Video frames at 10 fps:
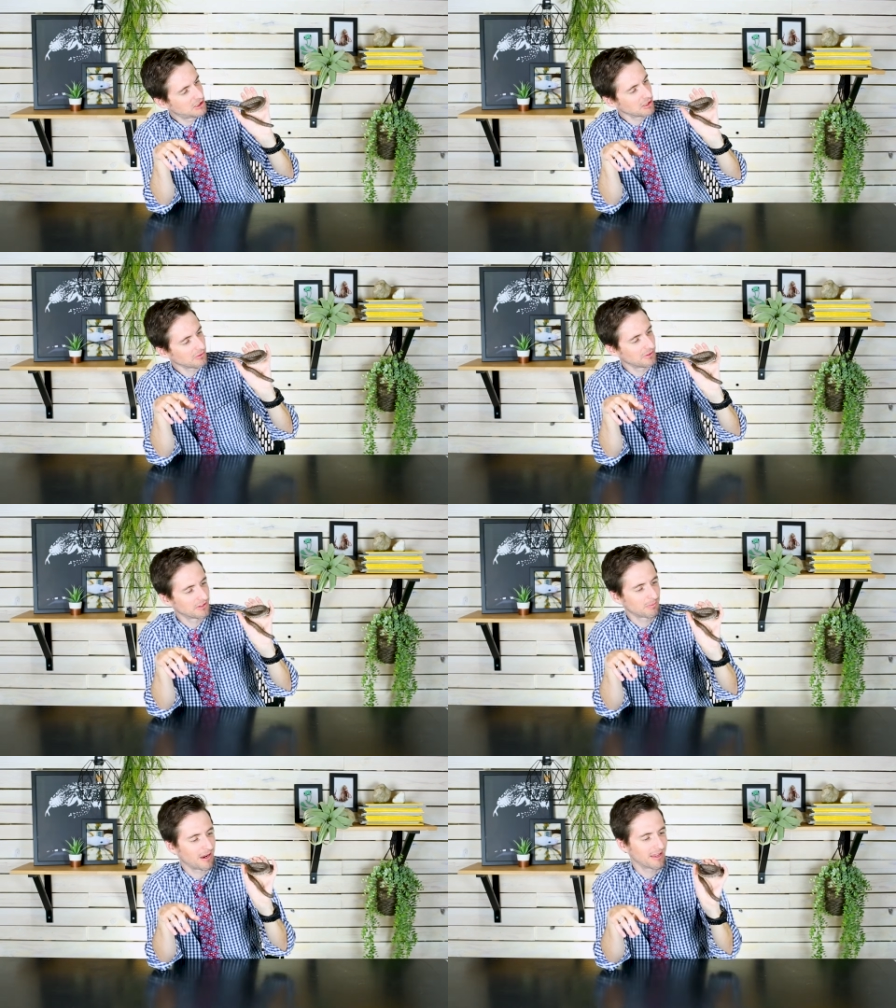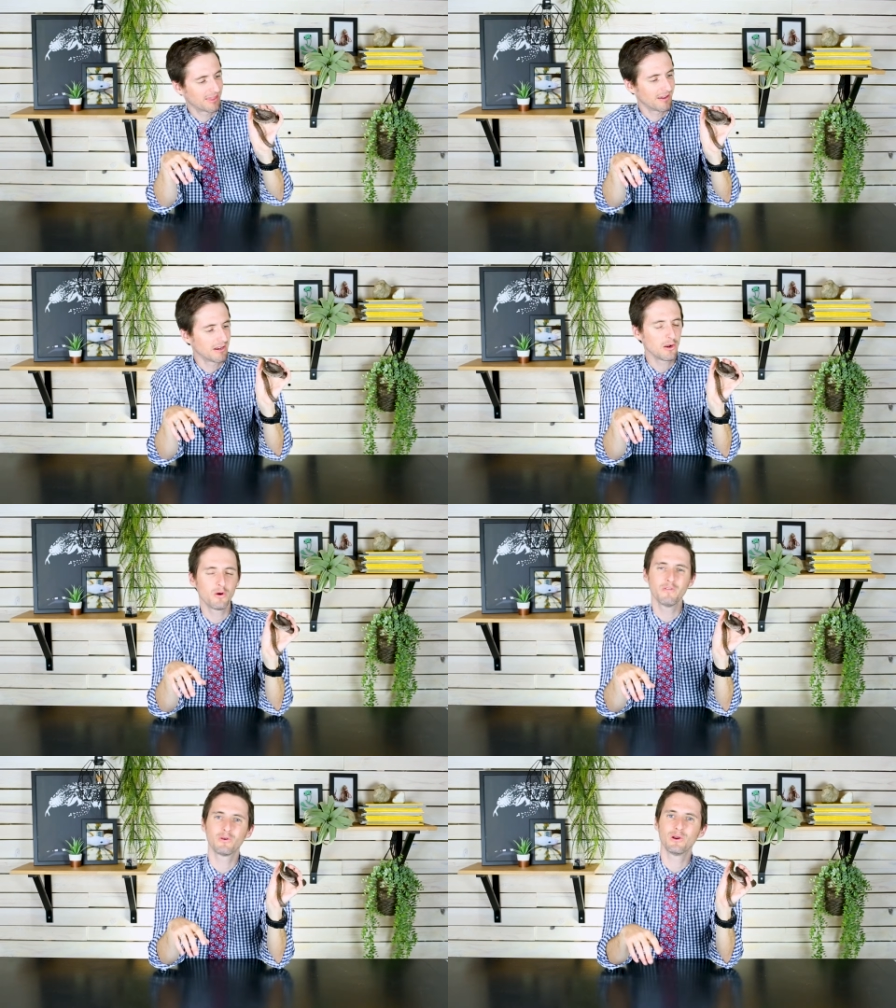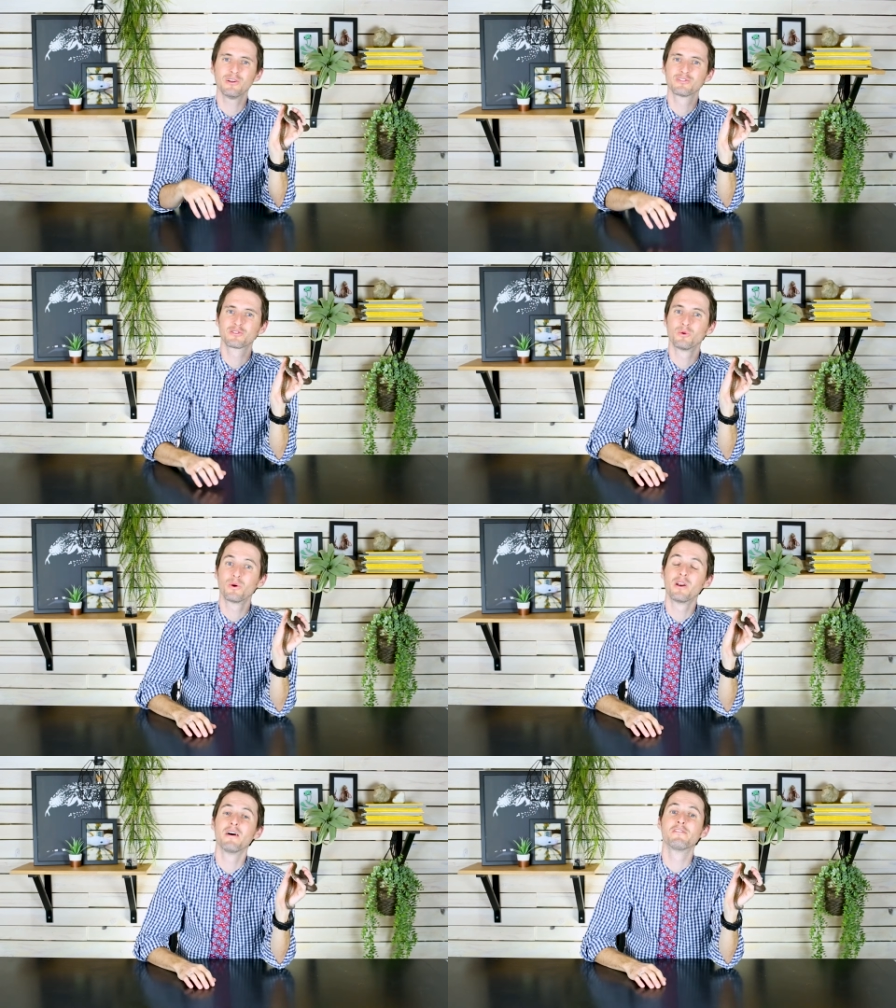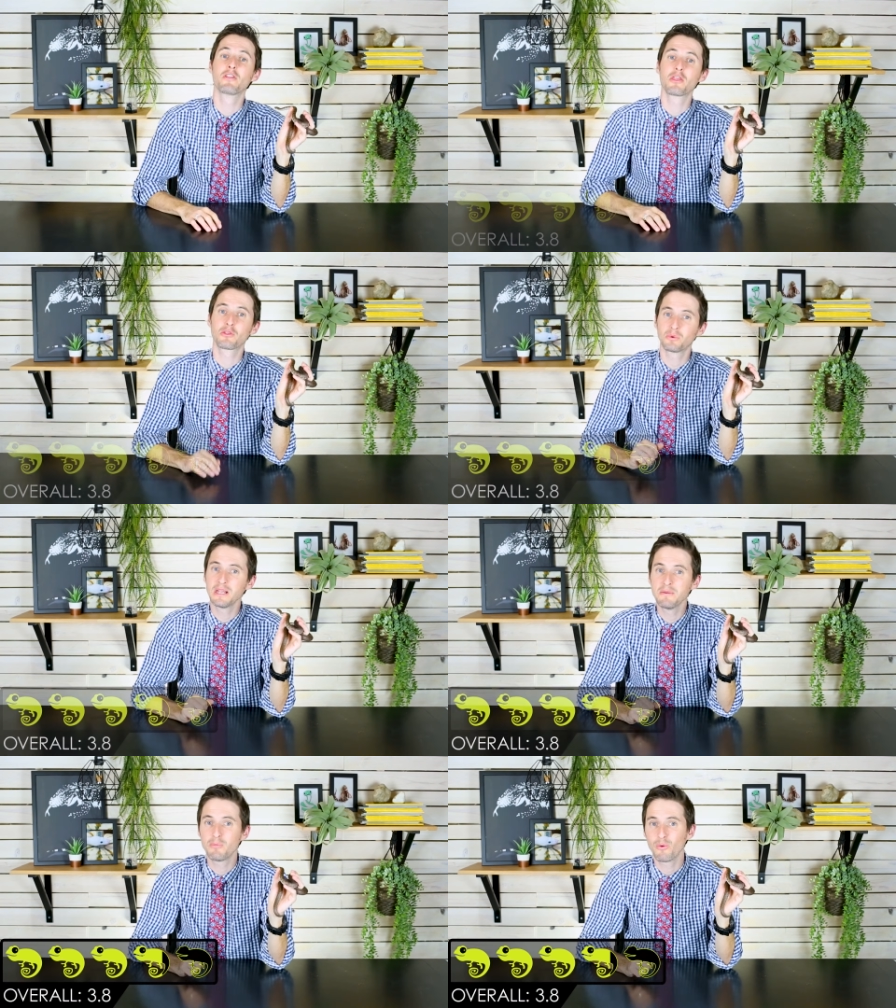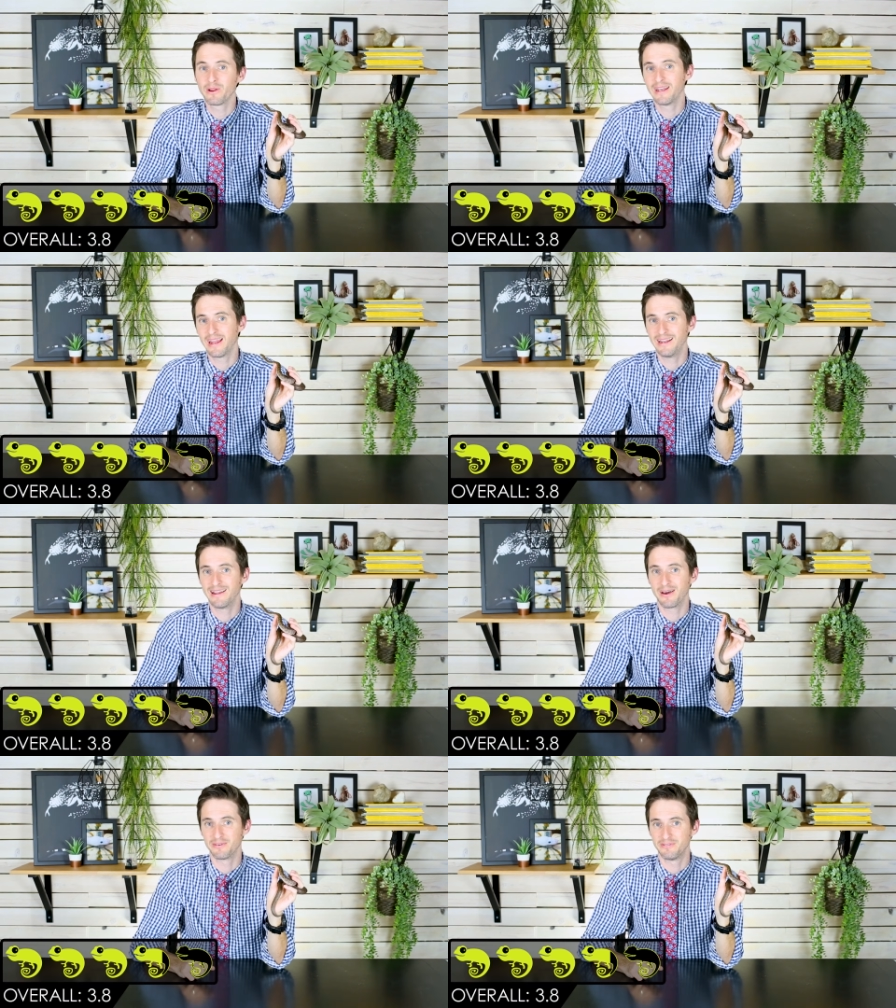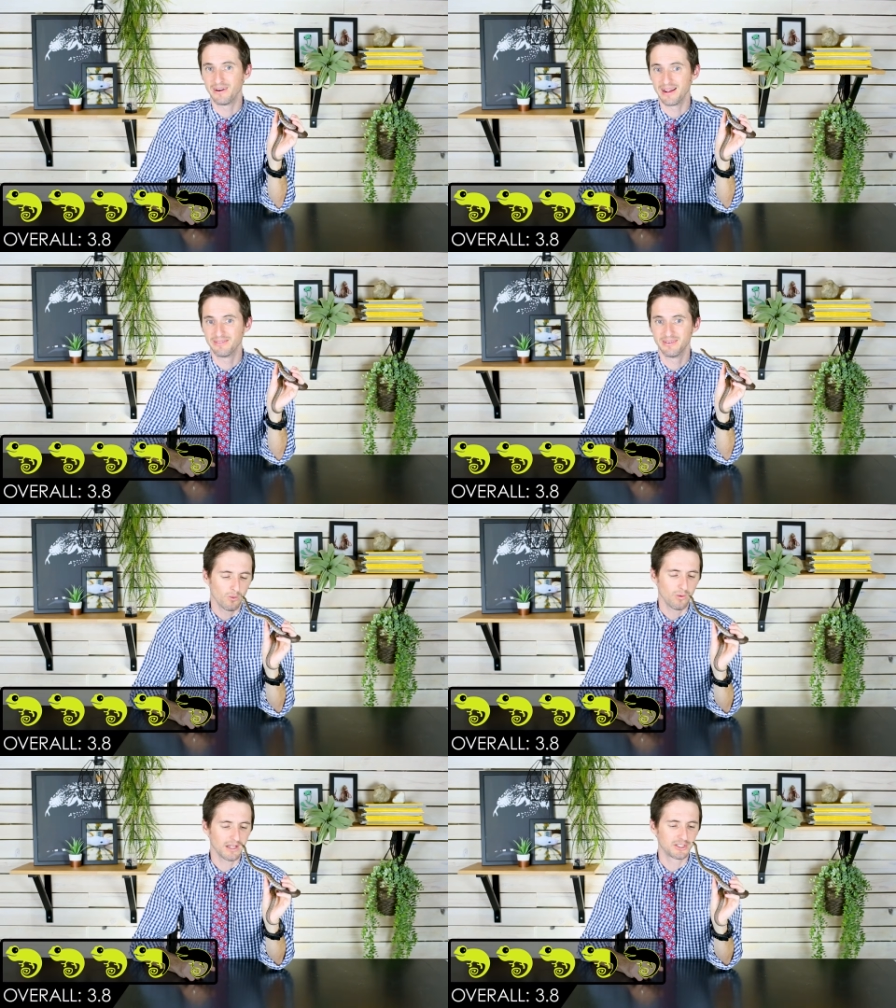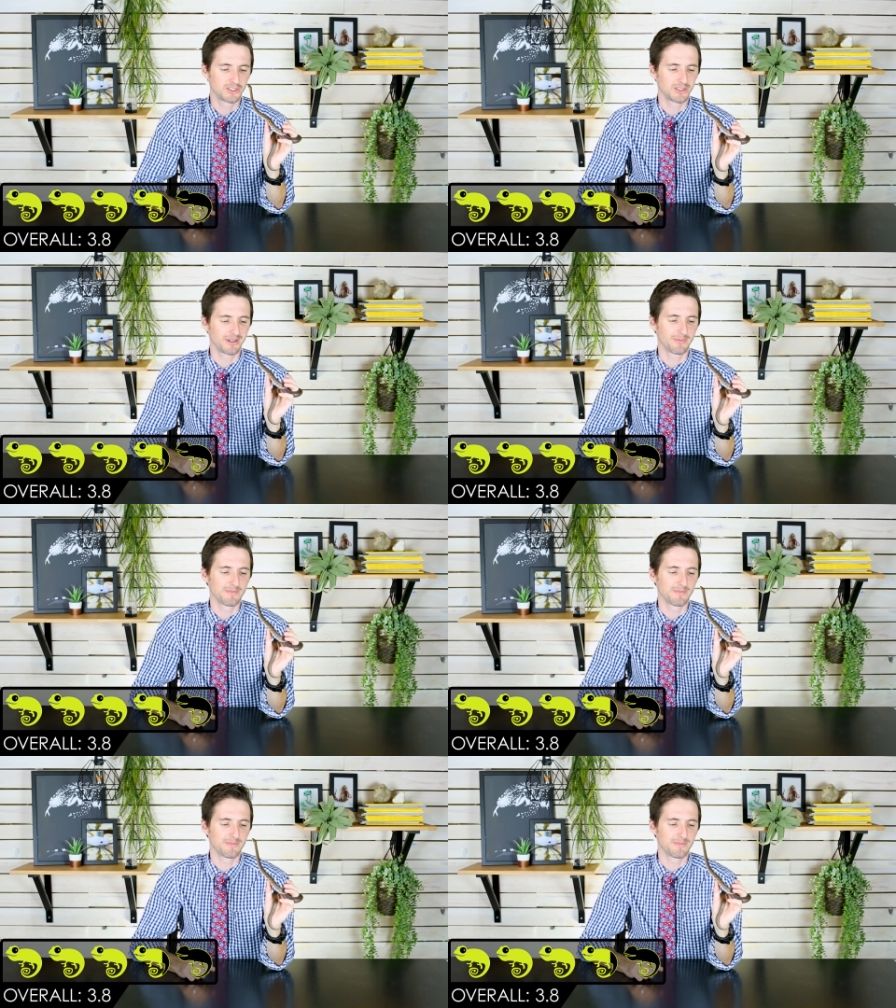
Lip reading: children's python an overall score of 3.8 out of 5, which